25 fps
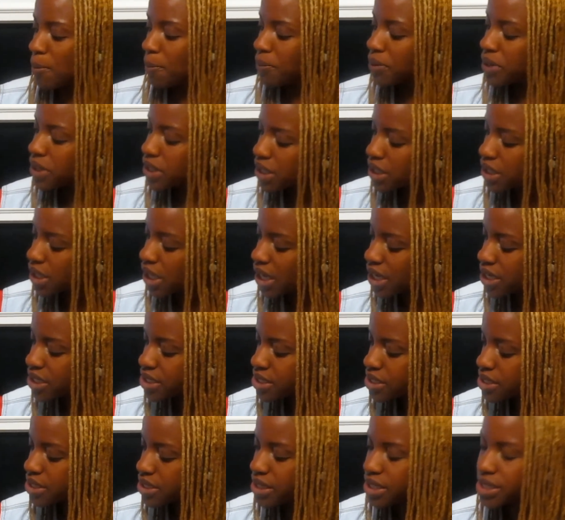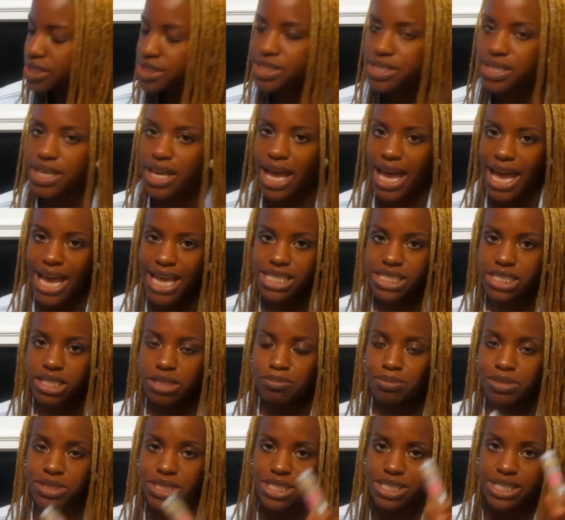plus this Hask
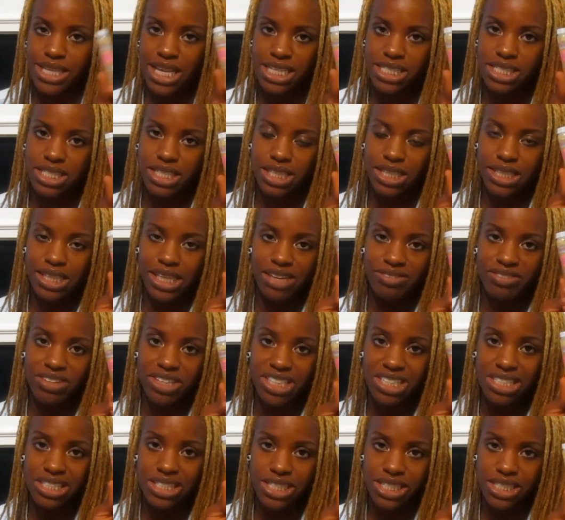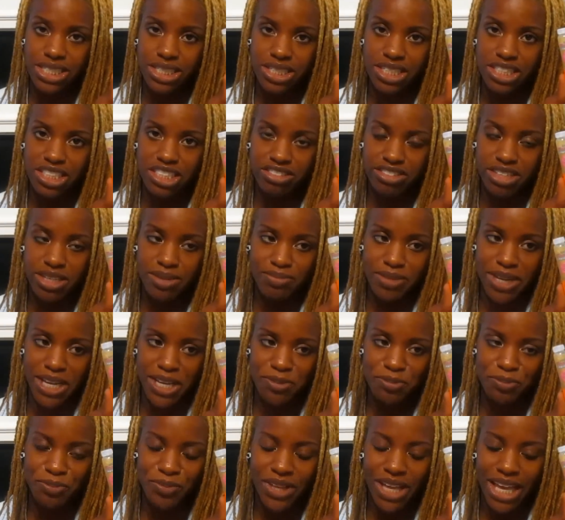placenta leave-in conditioning
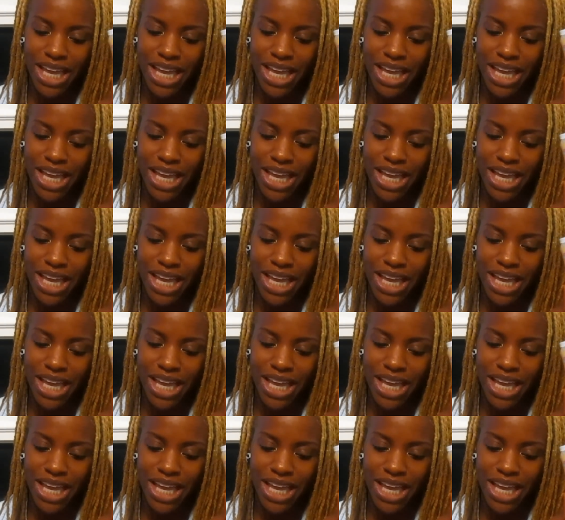treatment.